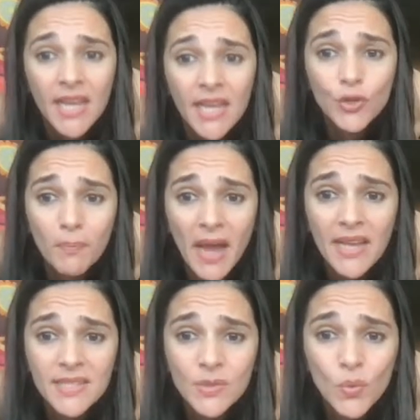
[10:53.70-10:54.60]
In
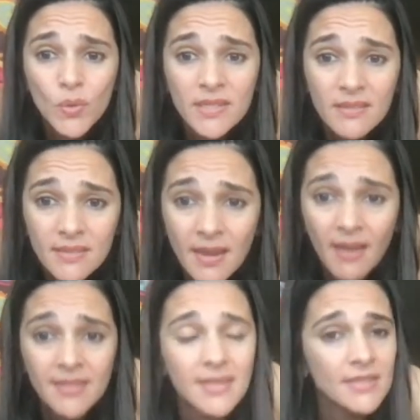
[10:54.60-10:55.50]
Dubai, schools
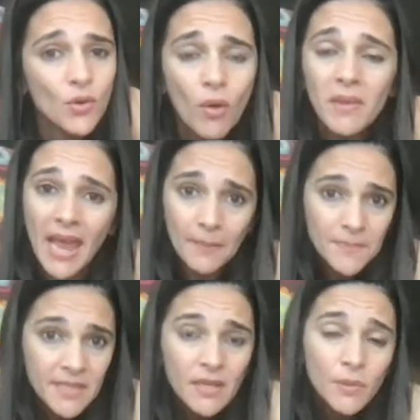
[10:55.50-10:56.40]
started as normal.
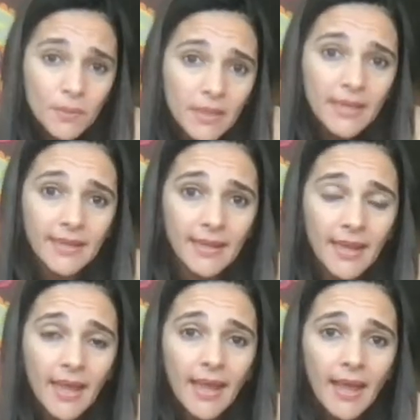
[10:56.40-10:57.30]
Absolutely.
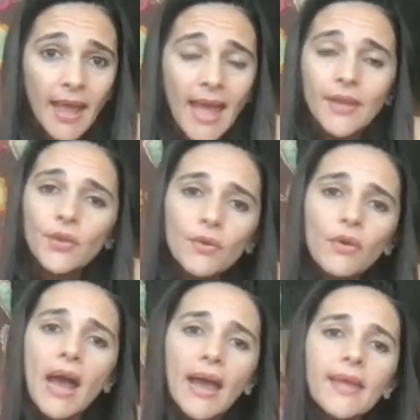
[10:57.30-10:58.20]
And
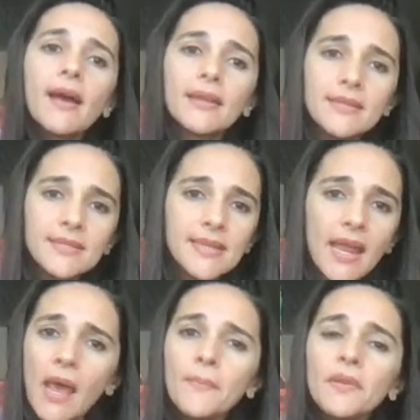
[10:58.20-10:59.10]
I
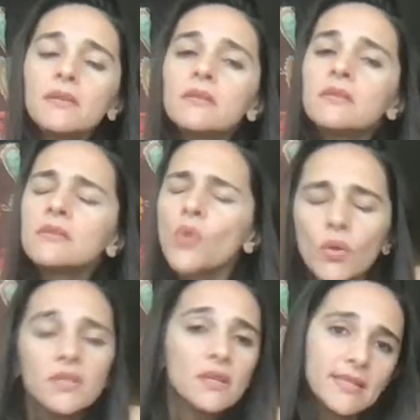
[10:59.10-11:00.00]
understand. I'm a
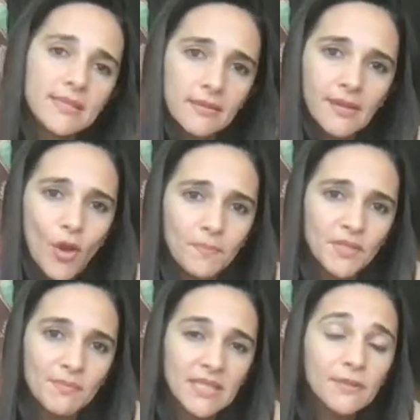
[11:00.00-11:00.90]
total eternal
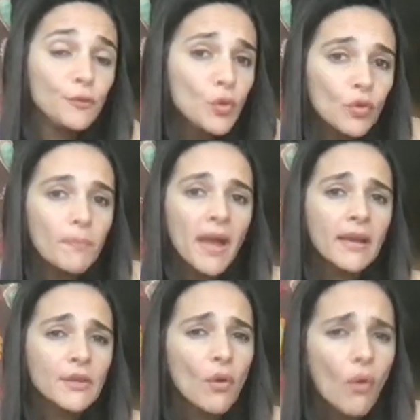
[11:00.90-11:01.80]
optimist. If you look back
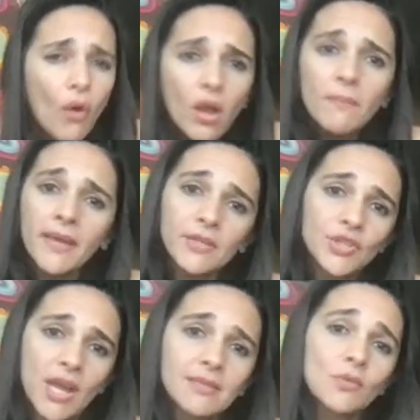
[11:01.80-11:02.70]
at all my
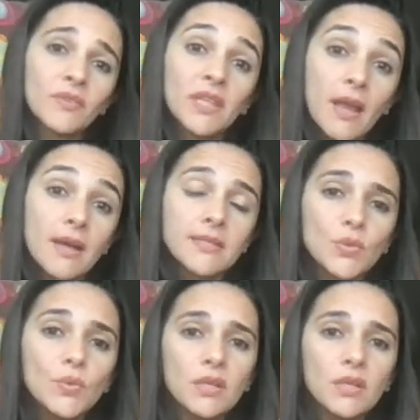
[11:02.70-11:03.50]
chats over the last 2